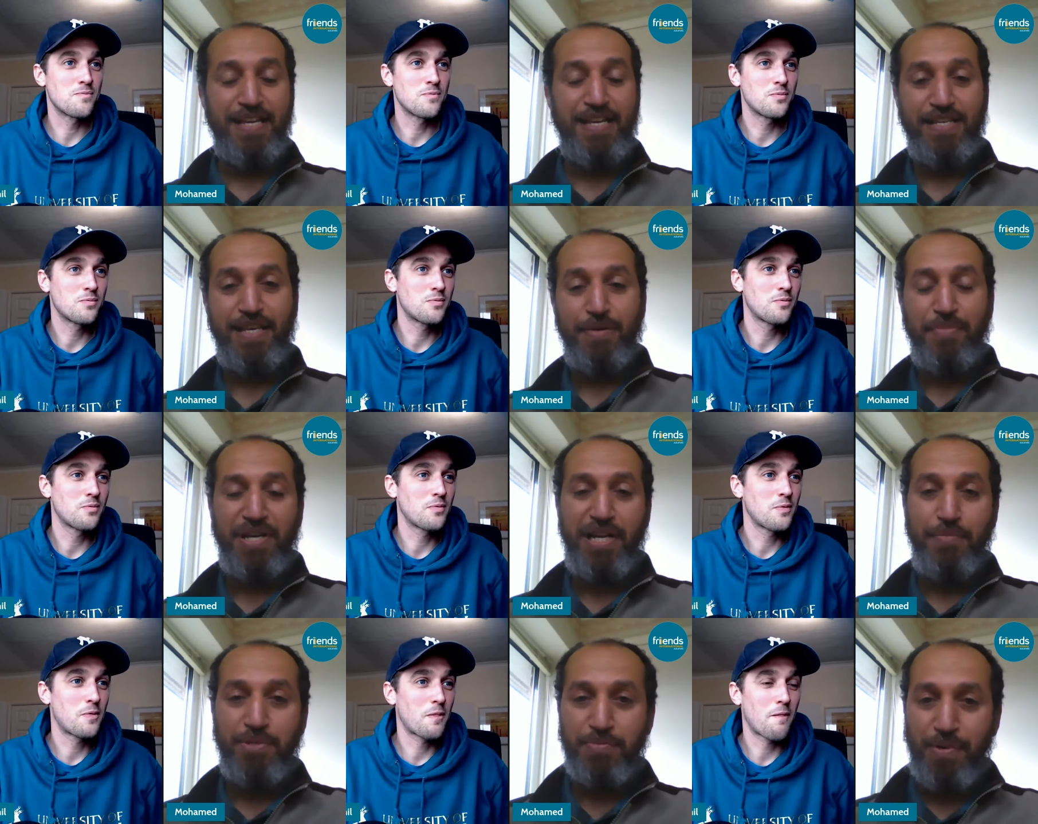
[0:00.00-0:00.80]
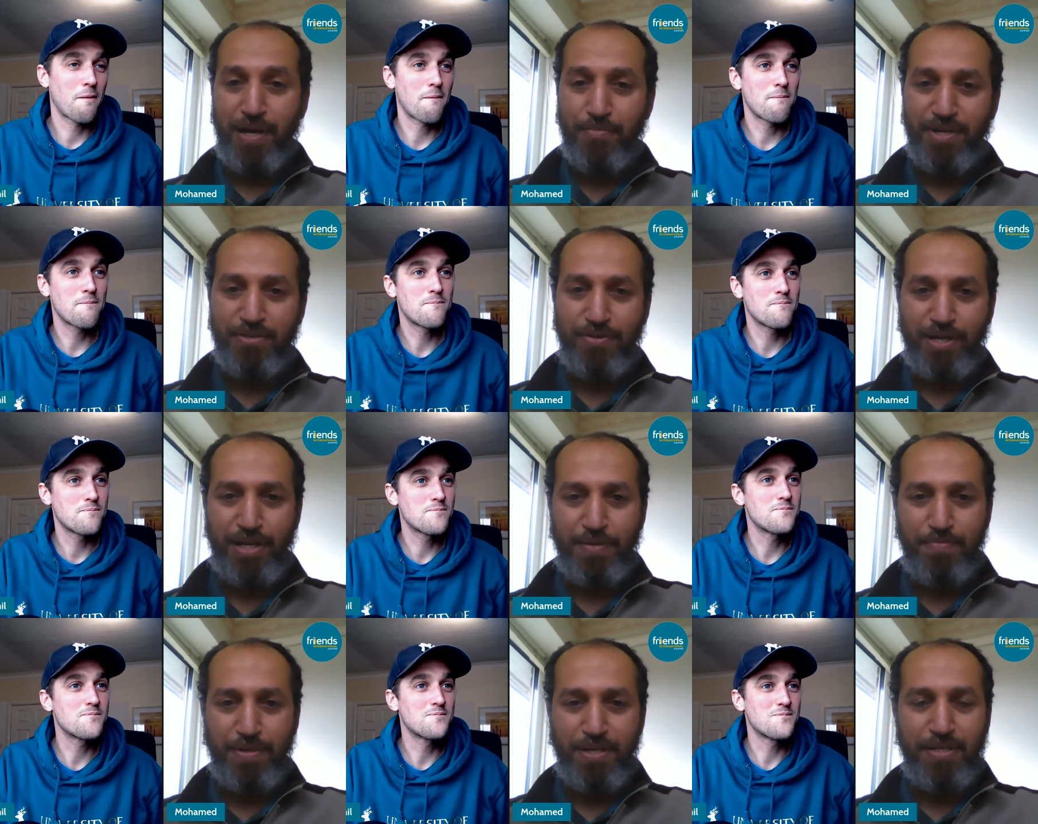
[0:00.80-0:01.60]
Speaker 1: Yeah, my name is Mohammed
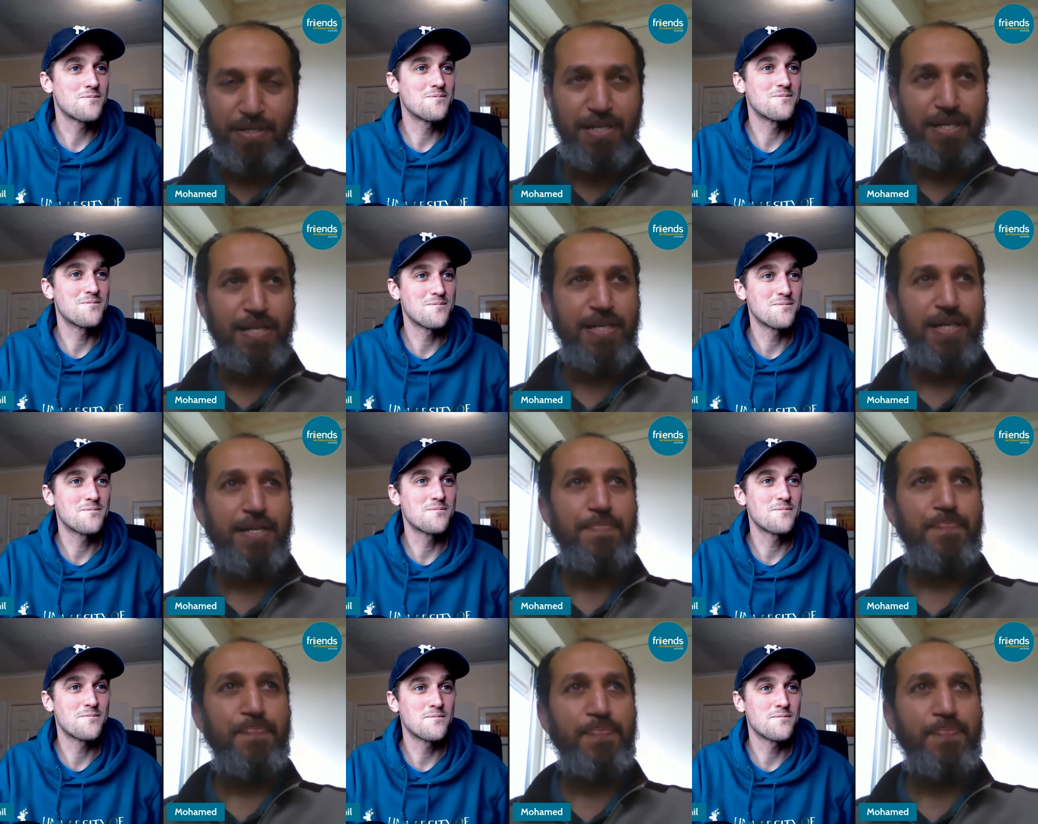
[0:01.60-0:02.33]
Ragib, and uh,